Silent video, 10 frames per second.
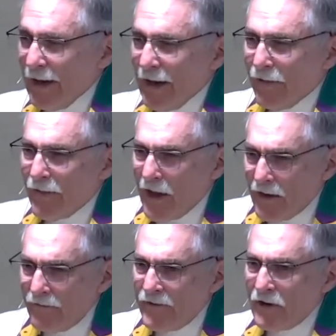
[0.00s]
And
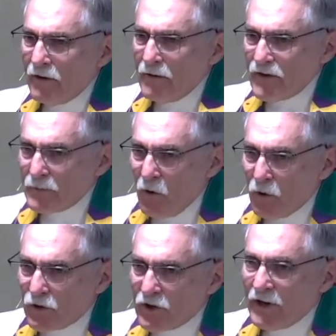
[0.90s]
that very
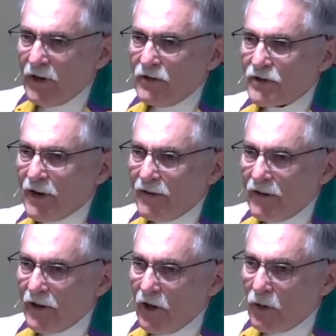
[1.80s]
small change, I
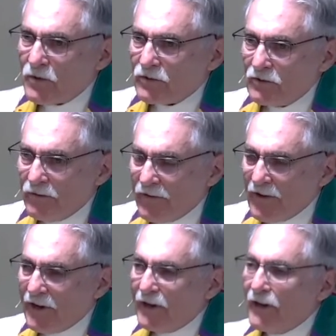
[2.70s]
think, helps to
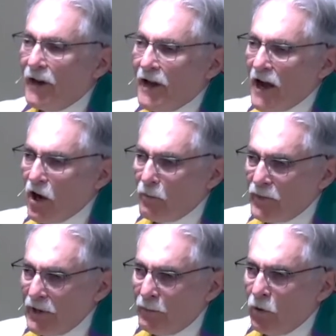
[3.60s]
define how
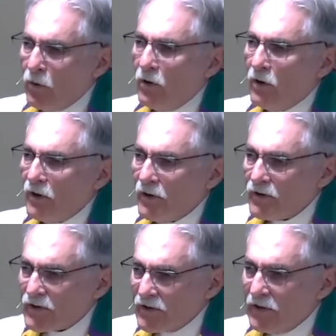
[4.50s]
people
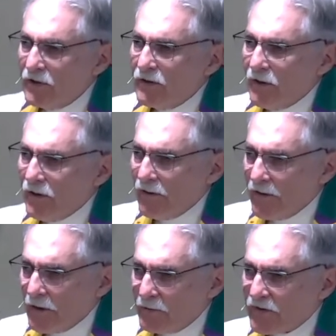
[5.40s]
see
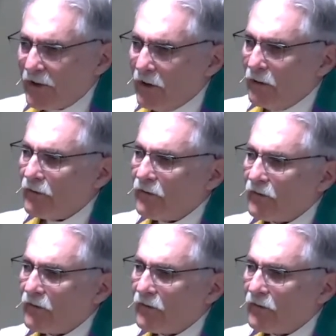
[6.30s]
themselves.